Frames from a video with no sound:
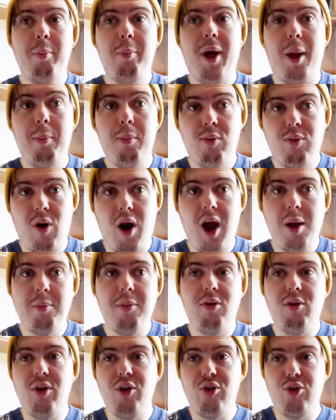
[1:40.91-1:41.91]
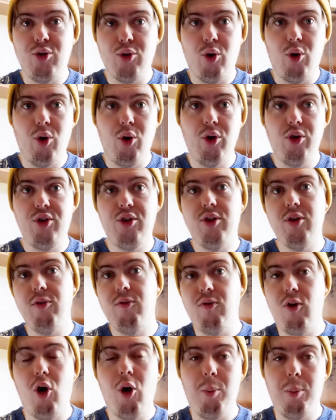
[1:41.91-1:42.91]
my primary source
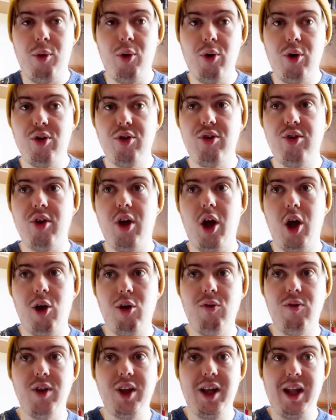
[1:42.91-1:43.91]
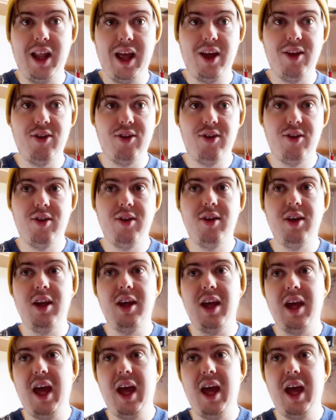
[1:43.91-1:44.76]
for books over the last